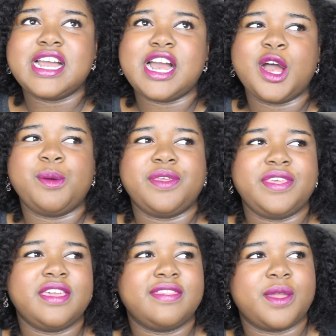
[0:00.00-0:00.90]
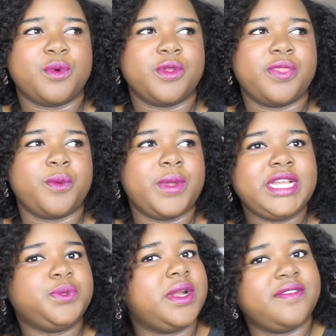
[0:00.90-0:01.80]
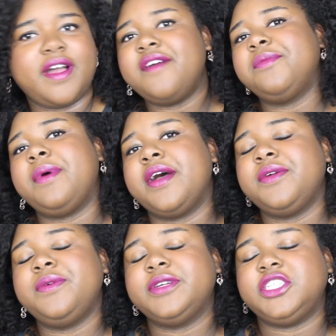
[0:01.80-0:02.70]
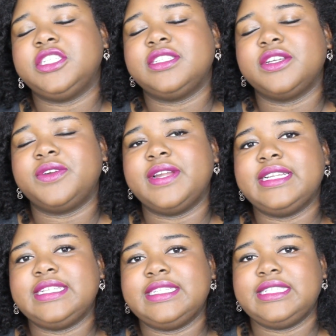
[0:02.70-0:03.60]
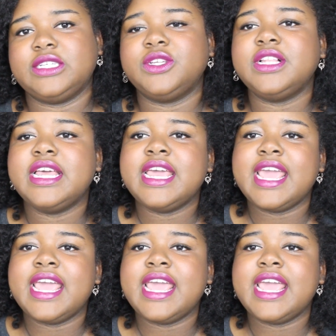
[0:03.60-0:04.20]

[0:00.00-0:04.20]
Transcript: I think they were $3.25 a bottle, which is a great deal.